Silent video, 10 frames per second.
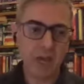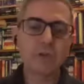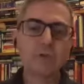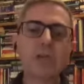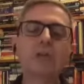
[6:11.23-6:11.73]

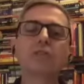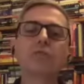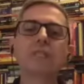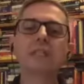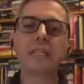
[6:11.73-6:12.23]
and we could
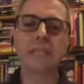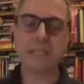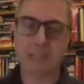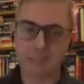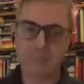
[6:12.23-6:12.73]

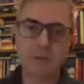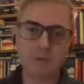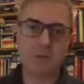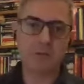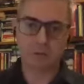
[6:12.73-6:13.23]
release it
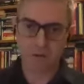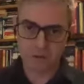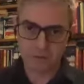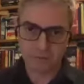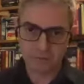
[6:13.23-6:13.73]
before,
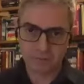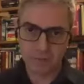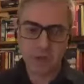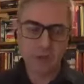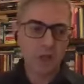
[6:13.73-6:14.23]

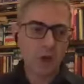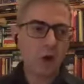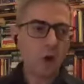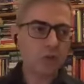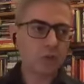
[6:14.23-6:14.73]

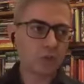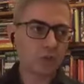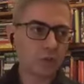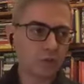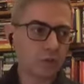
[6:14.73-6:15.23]
also
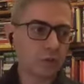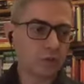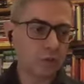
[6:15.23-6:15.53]
to